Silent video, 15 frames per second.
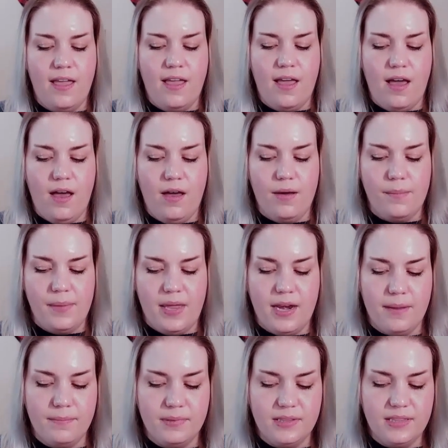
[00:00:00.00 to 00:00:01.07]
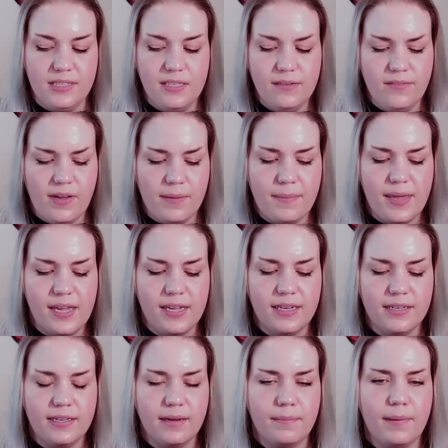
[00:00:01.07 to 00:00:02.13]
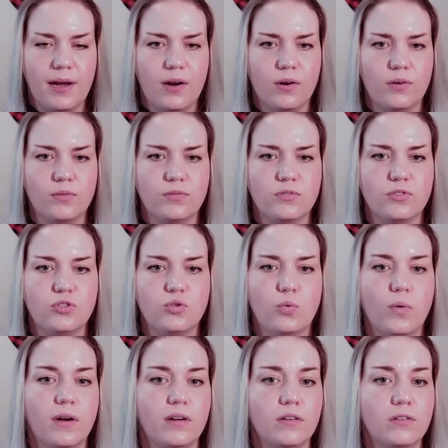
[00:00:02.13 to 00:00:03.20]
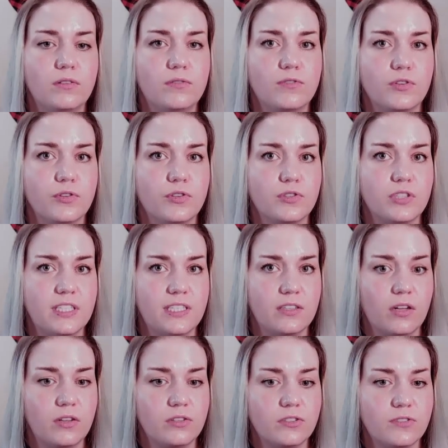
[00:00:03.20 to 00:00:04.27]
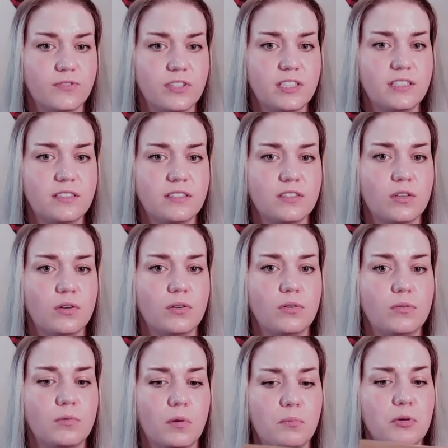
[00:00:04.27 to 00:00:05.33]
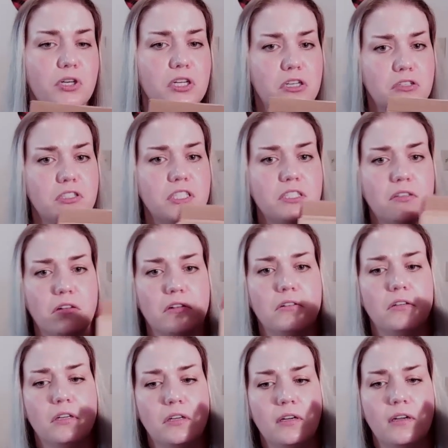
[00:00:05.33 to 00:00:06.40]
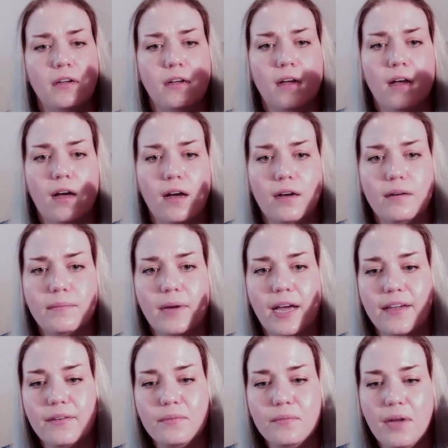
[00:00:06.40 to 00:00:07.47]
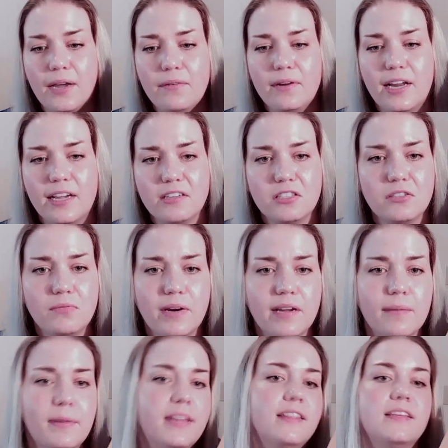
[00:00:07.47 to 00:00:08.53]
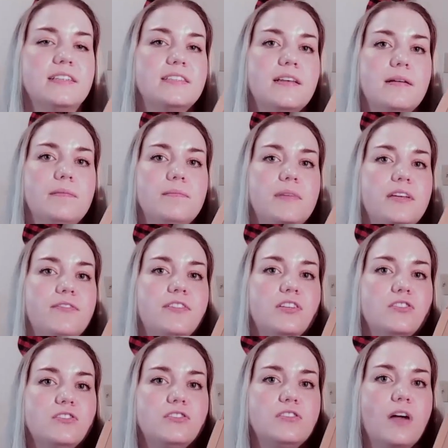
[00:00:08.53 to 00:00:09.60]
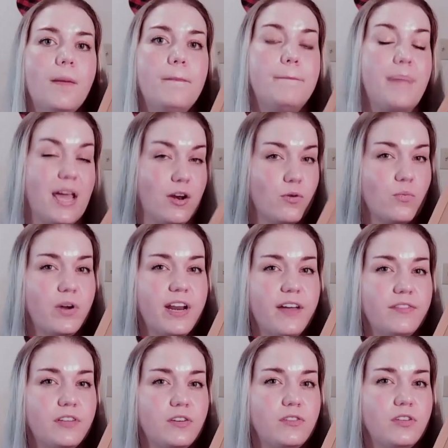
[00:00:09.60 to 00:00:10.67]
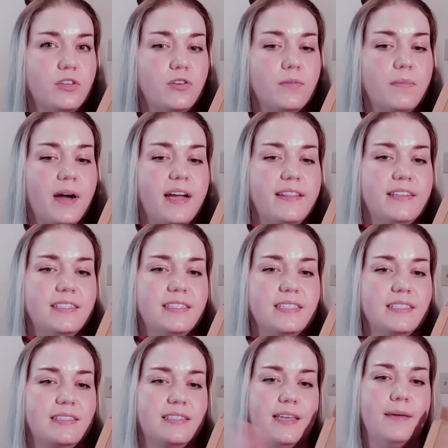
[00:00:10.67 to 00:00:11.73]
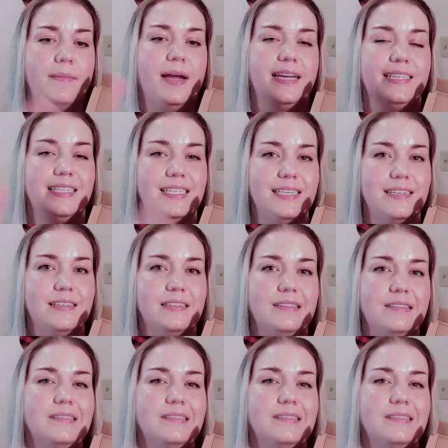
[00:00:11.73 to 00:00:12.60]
And I believe I paid about $12 or $13 for this, so a pretty good deal. I would actually recommend this. If there's a better one out there that you could buy that's the same idea,